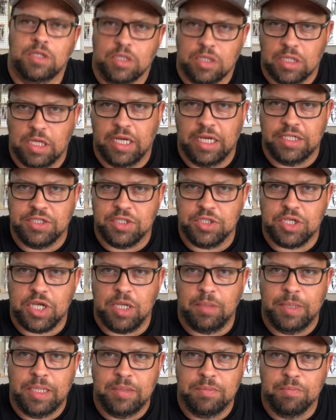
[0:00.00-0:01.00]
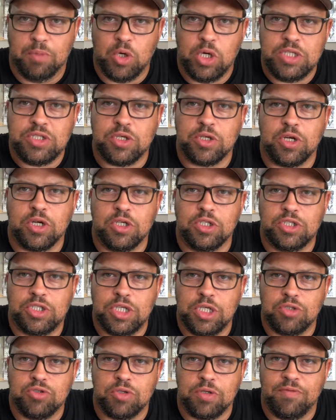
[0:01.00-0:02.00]
Ladies and gentlemen, boys and girls,
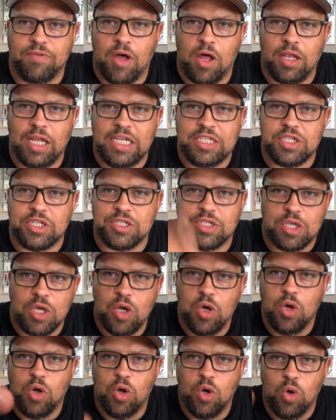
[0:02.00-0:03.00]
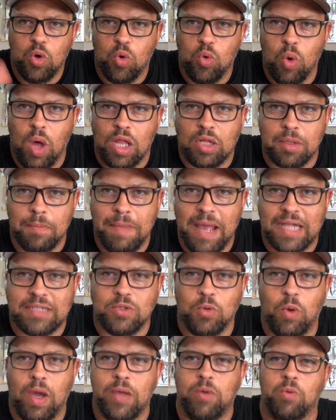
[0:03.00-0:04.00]
children of all ages, welcome back to
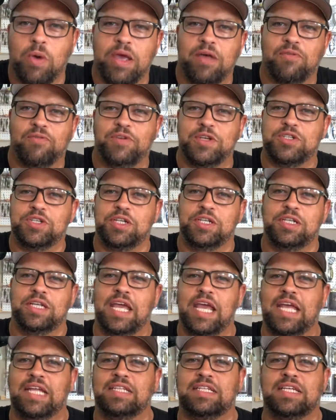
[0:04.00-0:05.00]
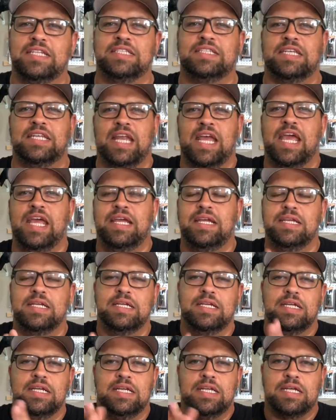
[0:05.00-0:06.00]
White Whale Fishing. Hey, today,
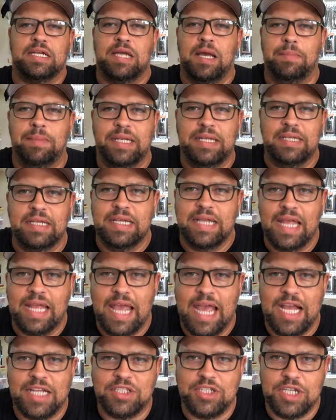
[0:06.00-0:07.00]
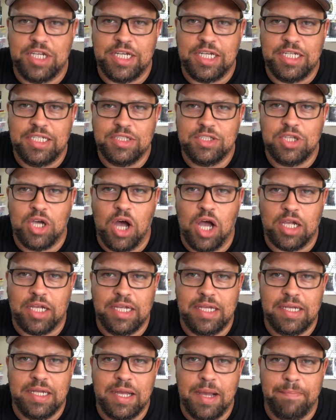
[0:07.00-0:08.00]
coming at you,
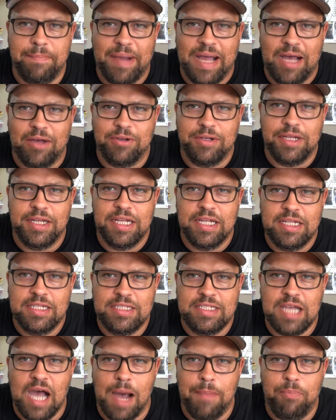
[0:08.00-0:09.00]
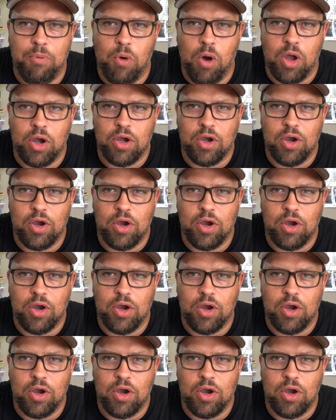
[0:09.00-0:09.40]
talking about topwater.